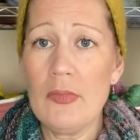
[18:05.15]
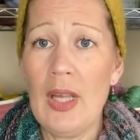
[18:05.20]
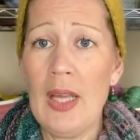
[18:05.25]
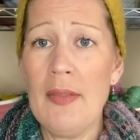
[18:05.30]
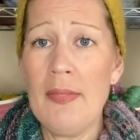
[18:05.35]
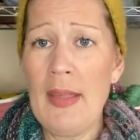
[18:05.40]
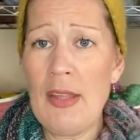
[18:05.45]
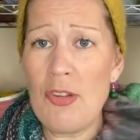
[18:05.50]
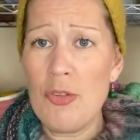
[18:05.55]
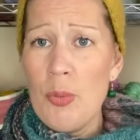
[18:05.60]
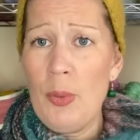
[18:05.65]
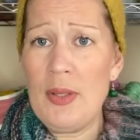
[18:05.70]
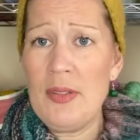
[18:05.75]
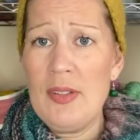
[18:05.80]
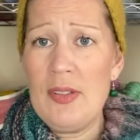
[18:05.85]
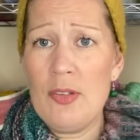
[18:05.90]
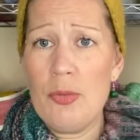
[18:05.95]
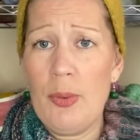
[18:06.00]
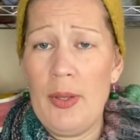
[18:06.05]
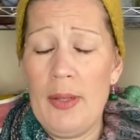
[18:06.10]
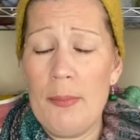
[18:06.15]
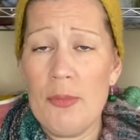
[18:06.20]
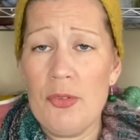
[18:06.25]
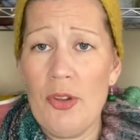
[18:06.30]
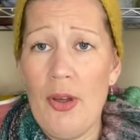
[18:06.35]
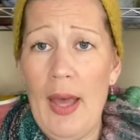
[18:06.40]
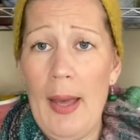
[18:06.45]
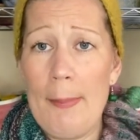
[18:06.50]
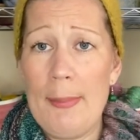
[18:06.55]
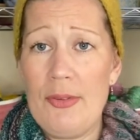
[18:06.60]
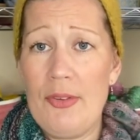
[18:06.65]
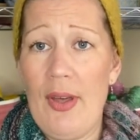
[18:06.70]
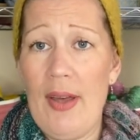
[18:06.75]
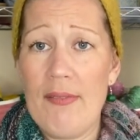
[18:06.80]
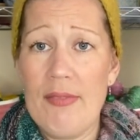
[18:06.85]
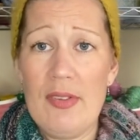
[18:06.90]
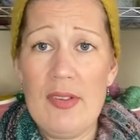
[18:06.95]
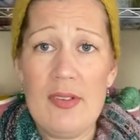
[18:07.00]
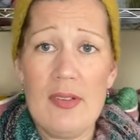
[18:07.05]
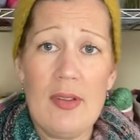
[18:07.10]
And that's why this one, I'm so happy to have
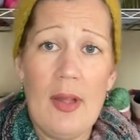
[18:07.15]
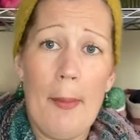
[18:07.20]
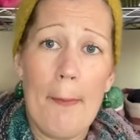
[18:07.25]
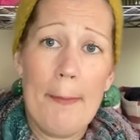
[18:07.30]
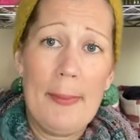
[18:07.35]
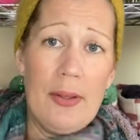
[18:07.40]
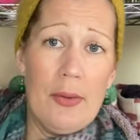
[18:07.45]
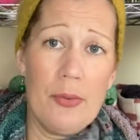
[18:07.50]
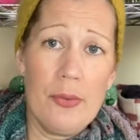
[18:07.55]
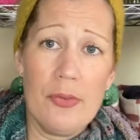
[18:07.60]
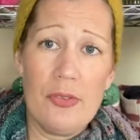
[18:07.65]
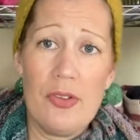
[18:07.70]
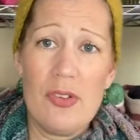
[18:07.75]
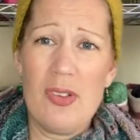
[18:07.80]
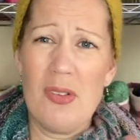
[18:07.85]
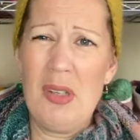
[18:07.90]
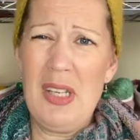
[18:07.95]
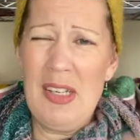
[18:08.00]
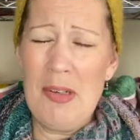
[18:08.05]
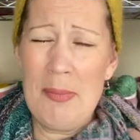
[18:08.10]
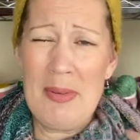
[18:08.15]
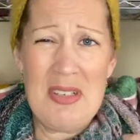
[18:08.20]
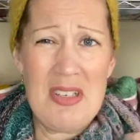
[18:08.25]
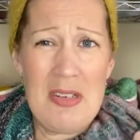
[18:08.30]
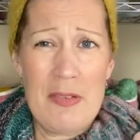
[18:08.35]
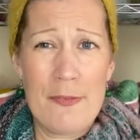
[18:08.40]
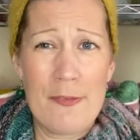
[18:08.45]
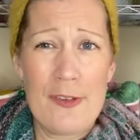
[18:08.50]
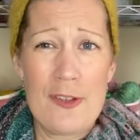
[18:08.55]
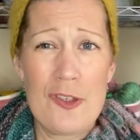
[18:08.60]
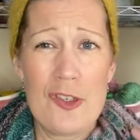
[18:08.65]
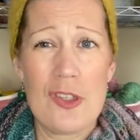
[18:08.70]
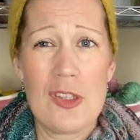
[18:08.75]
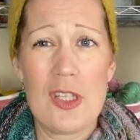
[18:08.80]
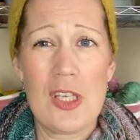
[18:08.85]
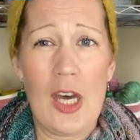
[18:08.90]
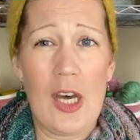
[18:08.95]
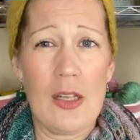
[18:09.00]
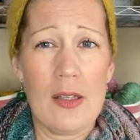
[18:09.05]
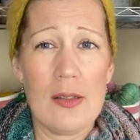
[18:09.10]
this done because it's a little bit different to the
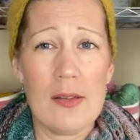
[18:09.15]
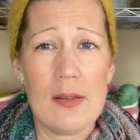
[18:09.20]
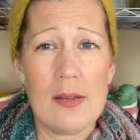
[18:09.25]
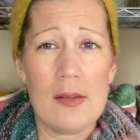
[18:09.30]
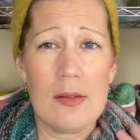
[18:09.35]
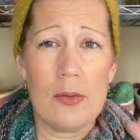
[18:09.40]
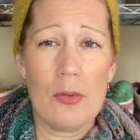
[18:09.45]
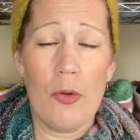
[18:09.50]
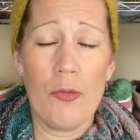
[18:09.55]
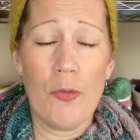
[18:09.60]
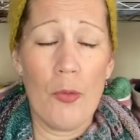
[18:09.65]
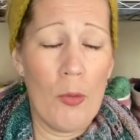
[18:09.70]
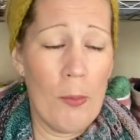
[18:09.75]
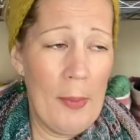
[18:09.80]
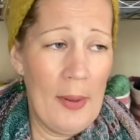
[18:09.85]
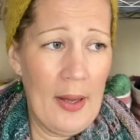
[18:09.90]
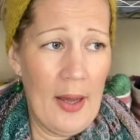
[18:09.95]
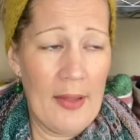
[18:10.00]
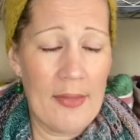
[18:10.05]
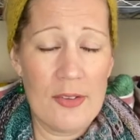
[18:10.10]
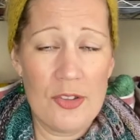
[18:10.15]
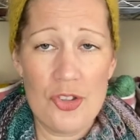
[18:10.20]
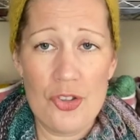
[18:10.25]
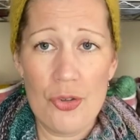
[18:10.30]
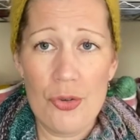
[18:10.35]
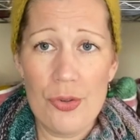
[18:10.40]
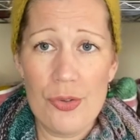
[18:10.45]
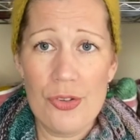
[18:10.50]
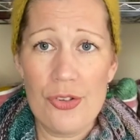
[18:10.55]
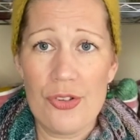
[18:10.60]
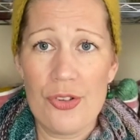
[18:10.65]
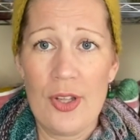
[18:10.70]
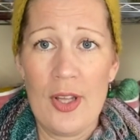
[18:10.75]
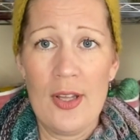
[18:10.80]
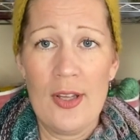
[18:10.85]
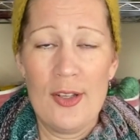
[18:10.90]
colors of all my other shawls.